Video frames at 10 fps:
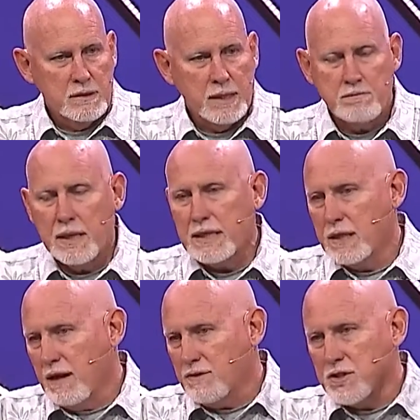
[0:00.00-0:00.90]
At many
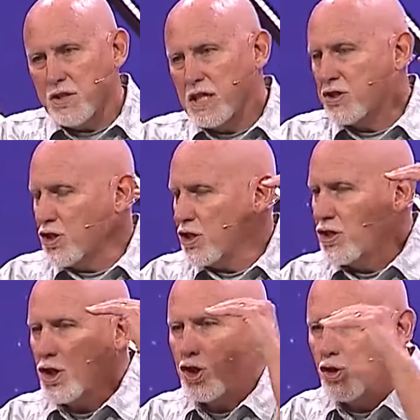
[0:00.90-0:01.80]
levels, it's
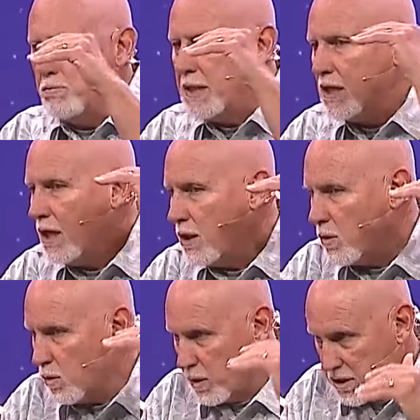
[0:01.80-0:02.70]
just human
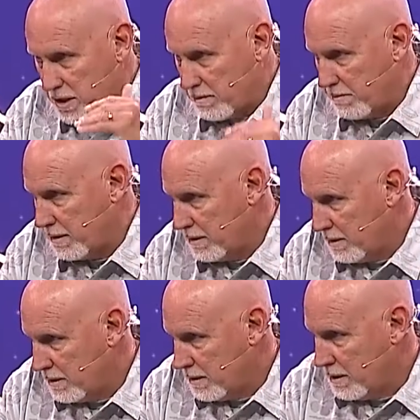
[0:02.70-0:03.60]
wisdom
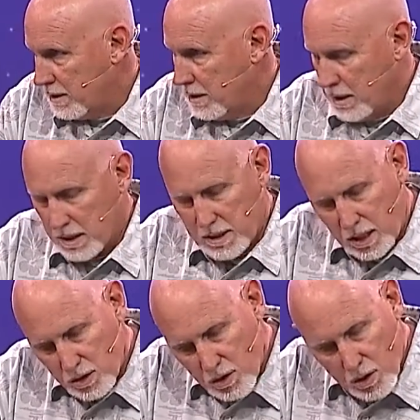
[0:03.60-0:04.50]

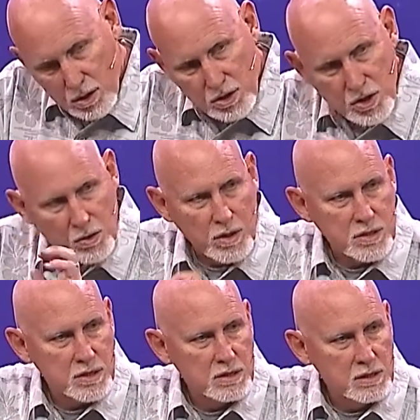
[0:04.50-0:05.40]
until you go to the
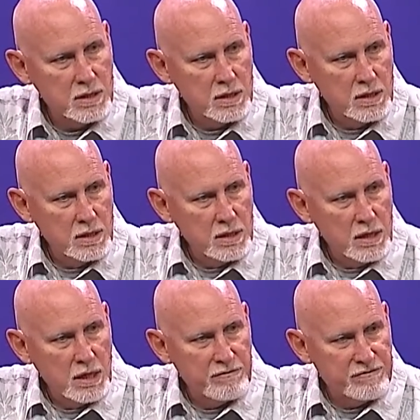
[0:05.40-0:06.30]
source
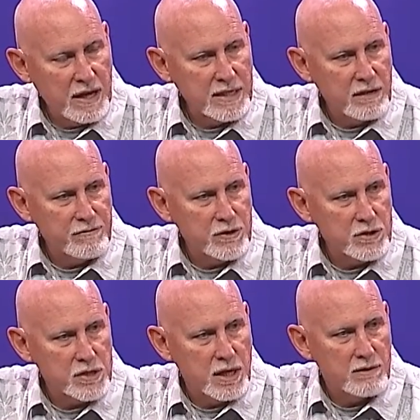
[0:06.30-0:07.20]
and find out for
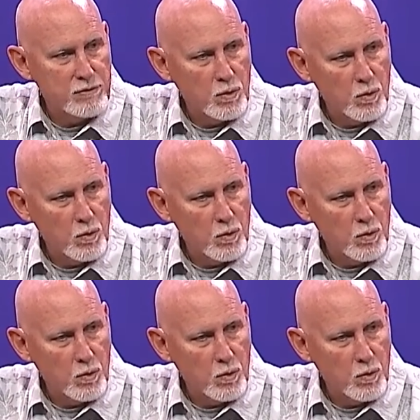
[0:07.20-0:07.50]
yourself